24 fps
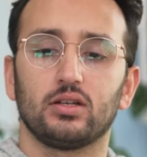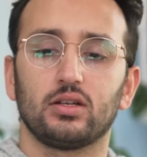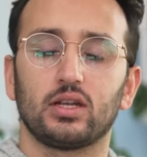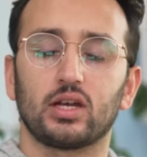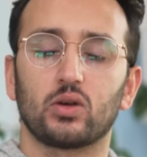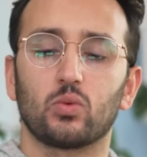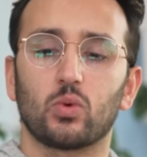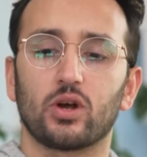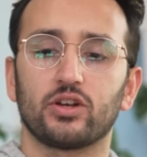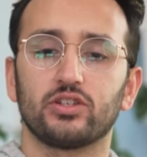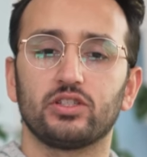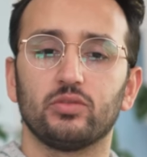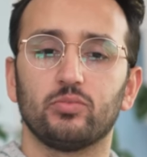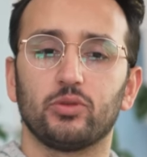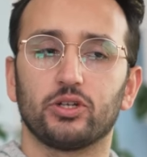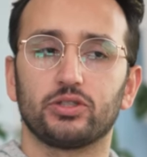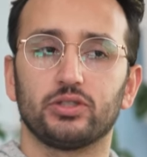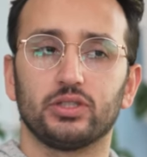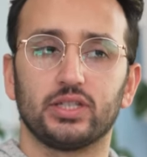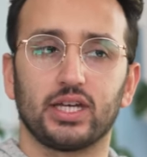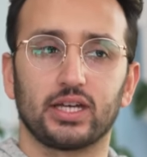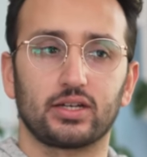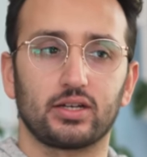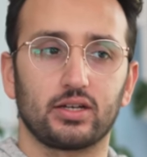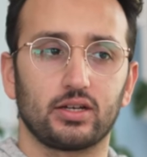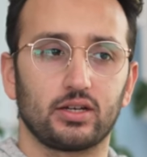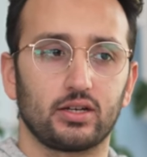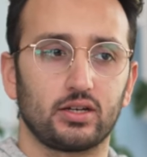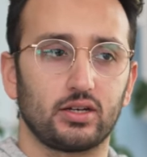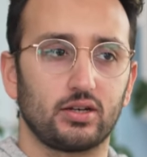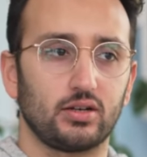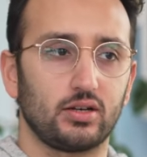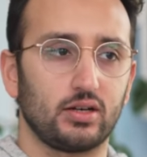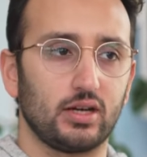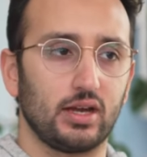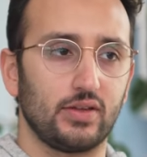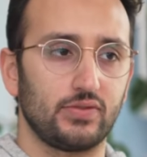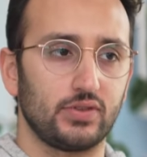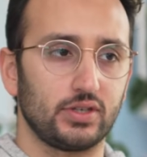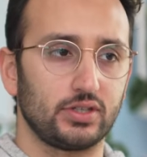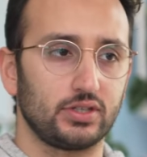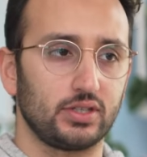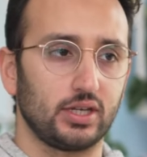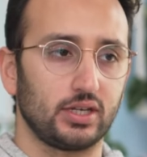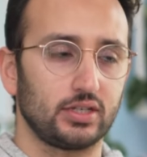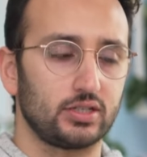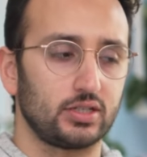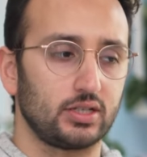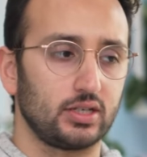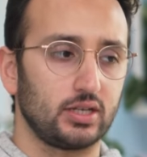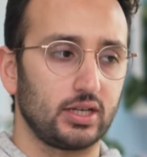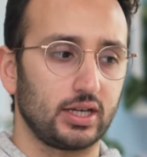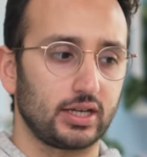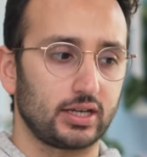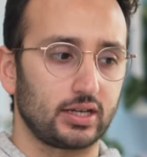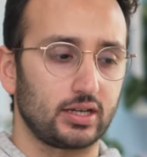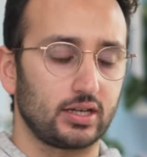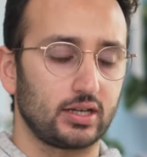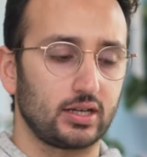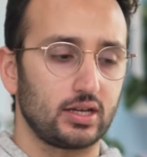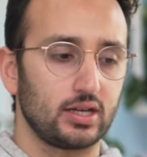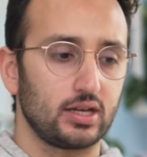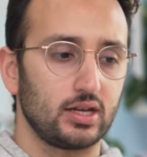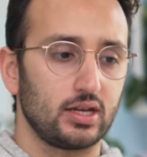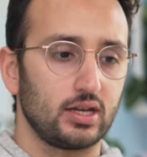like, where's the bottleneck at this stage? Like,